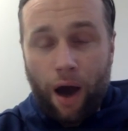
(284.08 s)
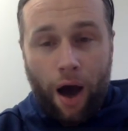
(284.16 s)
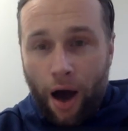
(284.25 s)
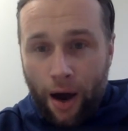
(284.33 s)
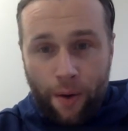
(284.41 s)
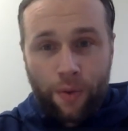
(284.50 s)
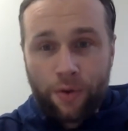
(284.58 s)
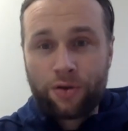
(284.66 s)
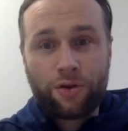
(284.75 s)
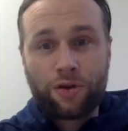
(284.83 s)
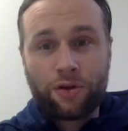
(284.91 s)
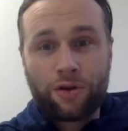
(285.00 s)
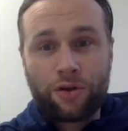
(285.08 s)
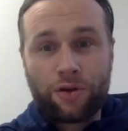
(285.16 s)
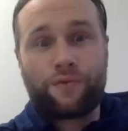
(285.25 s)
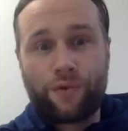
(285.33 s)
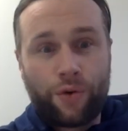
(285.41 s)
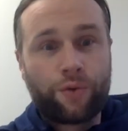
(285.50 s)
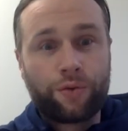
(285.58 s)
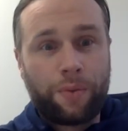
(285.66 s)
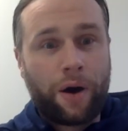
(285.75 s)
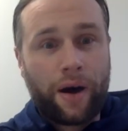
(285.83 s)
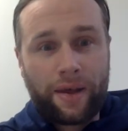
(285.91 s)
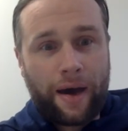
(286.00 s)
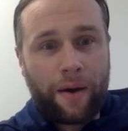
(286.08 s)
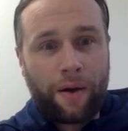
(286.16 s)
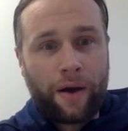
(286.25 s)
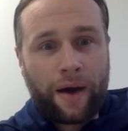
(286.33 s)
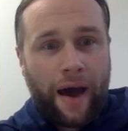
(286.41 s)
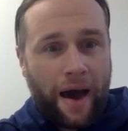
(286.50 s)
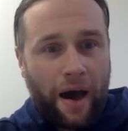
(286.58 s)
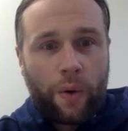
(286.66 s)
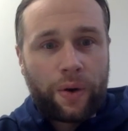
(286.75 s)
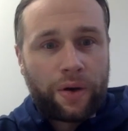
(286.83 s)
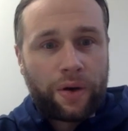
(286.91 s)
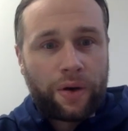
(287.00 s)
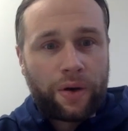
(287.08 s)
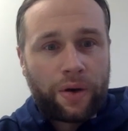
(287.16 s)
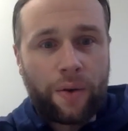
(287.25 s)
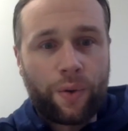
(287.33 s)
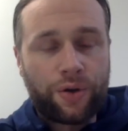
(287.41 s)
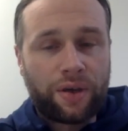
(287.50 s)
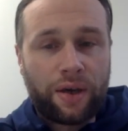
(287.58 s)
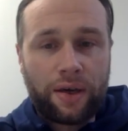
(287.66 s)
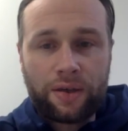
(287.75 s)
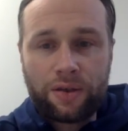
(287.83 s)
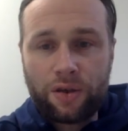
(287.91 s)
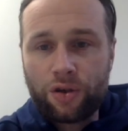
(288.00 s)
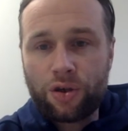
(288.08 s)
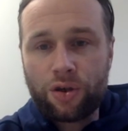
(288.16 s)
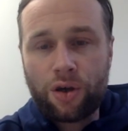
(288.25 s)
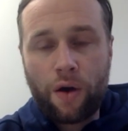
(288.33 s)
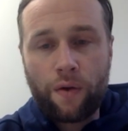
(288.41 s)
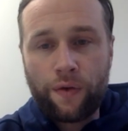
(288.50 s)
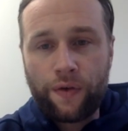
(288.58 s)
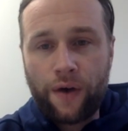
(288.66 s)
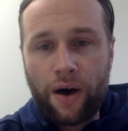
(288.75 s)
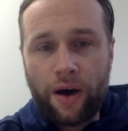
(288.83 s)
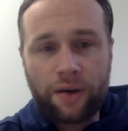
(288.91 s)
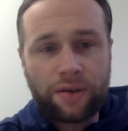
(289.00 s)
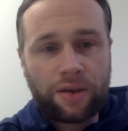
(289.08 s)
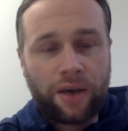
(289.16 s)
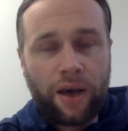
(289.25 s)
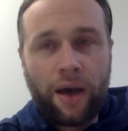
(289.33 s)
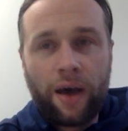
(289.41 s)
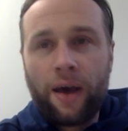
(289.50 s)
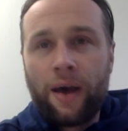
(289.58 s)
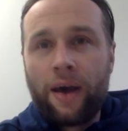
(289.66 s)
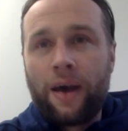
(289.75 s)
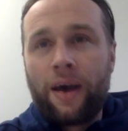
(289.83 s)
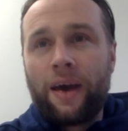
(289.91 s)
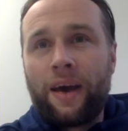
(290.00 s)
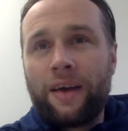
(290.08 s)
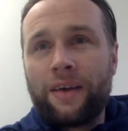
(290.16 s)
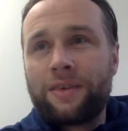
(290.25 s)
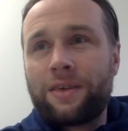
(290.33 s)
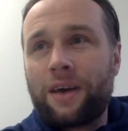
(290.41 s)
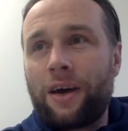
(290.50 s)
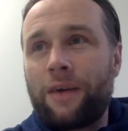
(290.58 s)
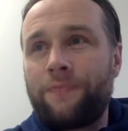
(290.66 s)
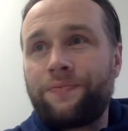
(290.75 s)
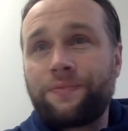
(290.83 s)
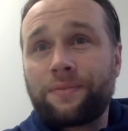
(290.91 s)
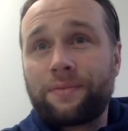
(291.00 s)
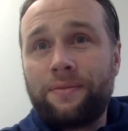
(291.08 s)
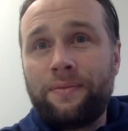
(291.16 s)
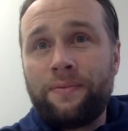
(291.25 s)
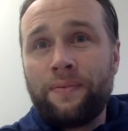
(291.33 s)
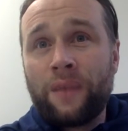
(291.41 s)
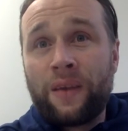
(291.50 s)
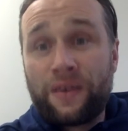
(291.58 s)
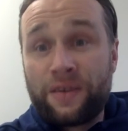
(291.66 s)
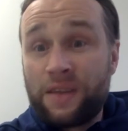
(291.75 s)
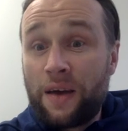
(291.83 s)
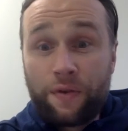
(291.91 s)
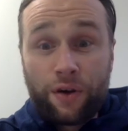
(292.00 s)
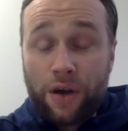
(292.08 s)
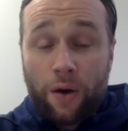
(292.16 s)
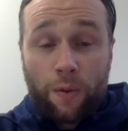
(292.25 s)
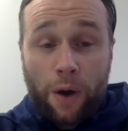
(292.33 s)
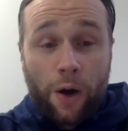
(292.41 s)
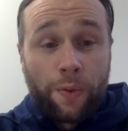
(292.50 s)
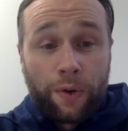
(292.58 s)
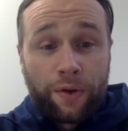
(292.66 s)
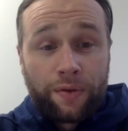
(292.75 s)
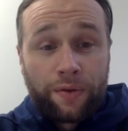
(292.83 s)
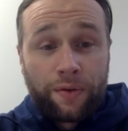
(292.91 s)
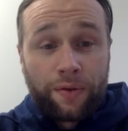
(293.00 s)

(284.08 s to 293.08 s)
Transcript: I was just enthralled by that. Like, how exciting was it? It's just so fast. It's there's never a dull moment.